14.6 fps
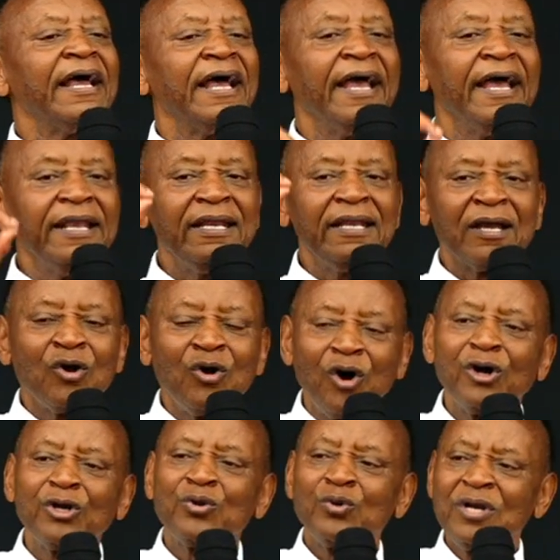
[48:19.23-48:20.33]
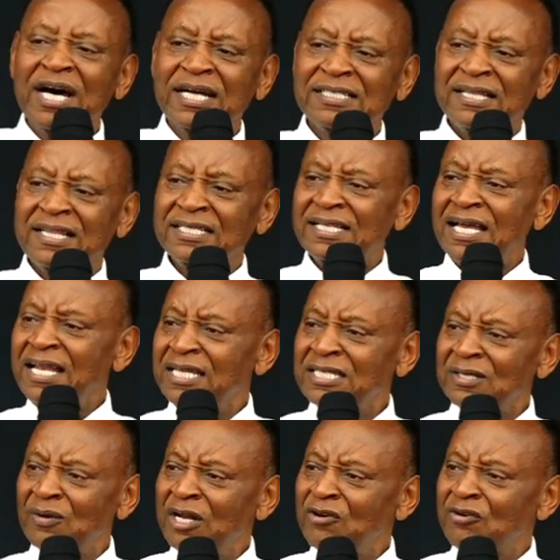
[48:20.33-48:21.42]
And God would answer. The son is
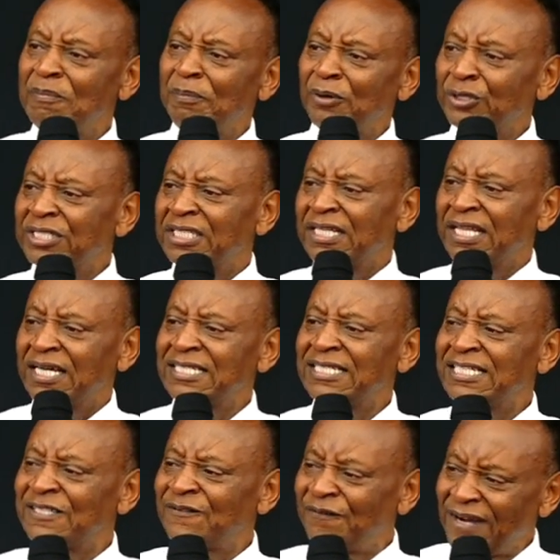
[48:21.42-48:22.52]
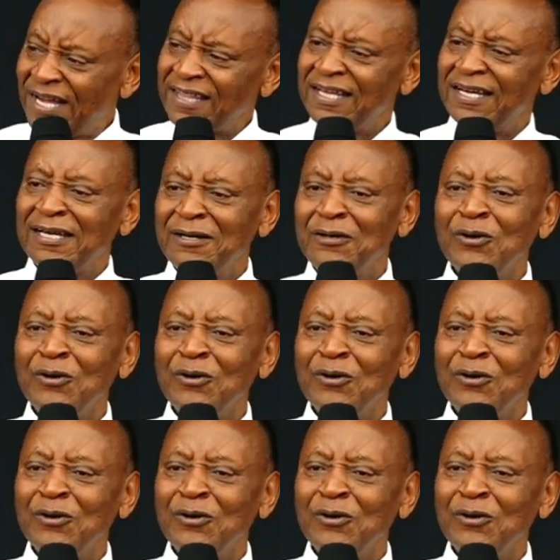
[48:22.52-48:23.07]
the one reporting that his father